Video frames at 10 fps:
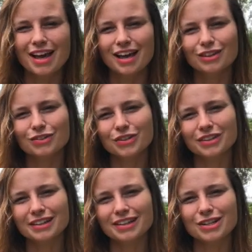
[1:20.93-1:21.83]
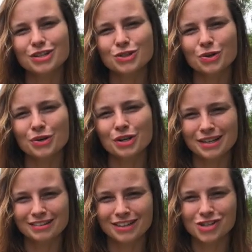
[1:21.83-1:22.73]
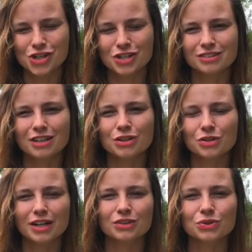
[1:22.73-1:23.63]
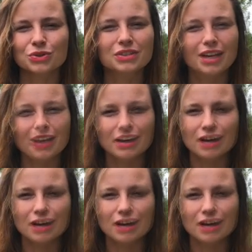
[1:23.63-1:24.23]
And thirdly, a short meditation that you can do daily.